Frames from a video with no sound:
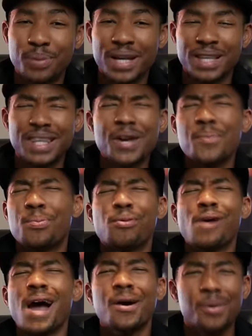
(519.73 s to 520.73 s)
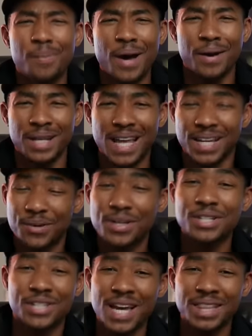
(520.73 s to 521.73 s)
but they're proud about it. Like you can
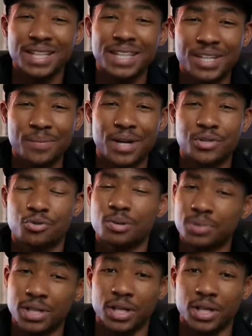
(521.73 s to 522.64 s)
check the link in my description,